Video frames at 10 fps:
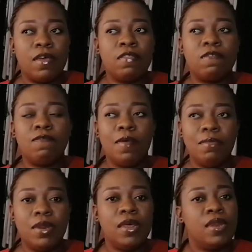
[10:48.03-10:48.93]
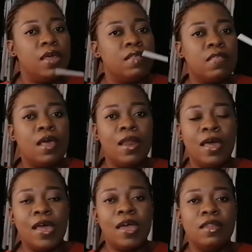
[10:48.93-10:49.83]
It's feminine, it's
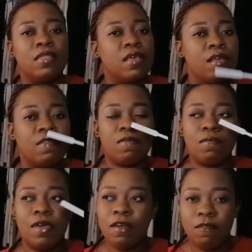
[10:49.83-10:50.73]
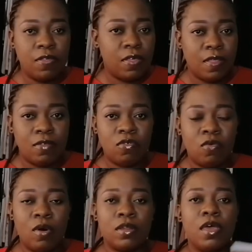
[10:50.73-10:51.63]
elegant, it's everything that
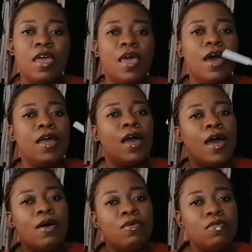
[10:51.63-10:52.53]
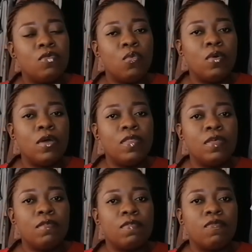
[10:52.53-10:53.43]
you want. I would wear
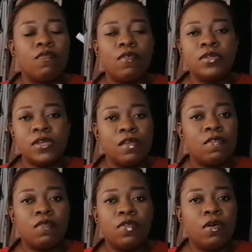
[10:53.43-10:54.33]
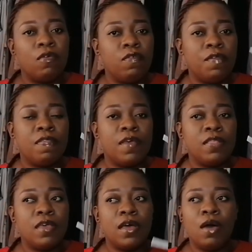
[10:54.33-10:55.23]
this just for the office
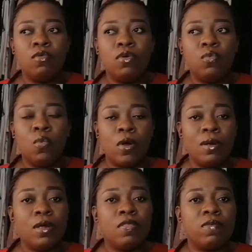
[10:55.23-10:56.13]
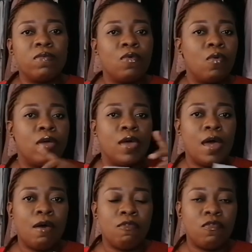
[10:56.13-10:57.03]
setting. I wouldn't wear it going
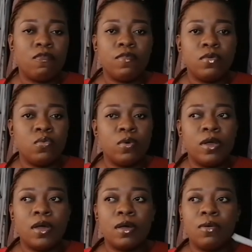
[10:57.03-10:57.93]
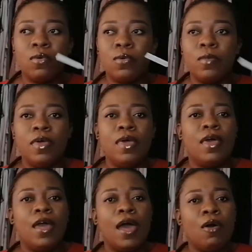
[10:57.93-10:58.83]
out for field work, or
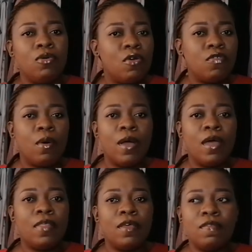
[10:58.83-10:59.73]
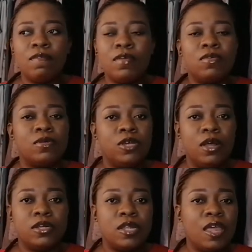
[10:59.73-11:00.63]
I would also wear this even to church.